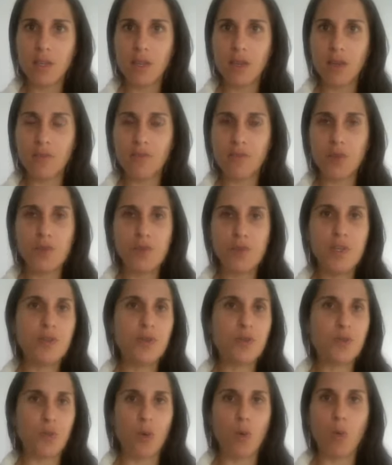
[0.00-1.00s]
If you did
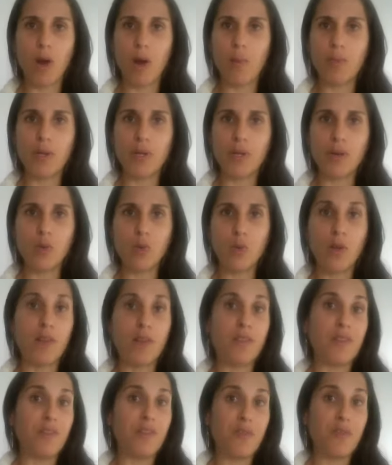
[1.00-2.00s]
grow up in a
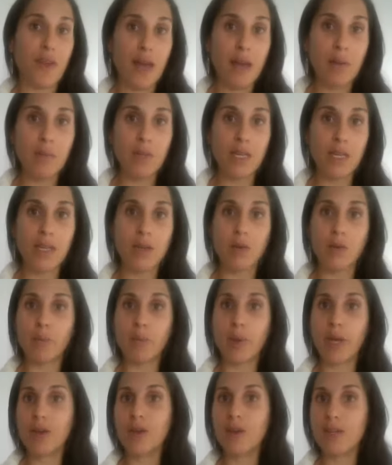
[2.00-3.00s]
wealthy family when
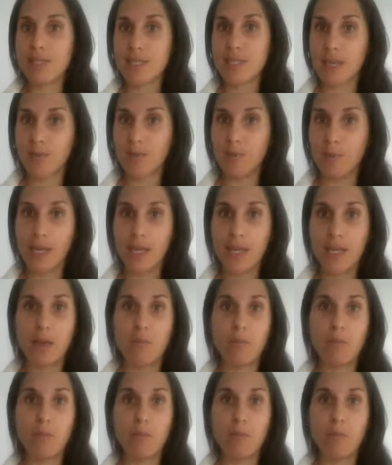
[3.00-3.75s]
parents have money,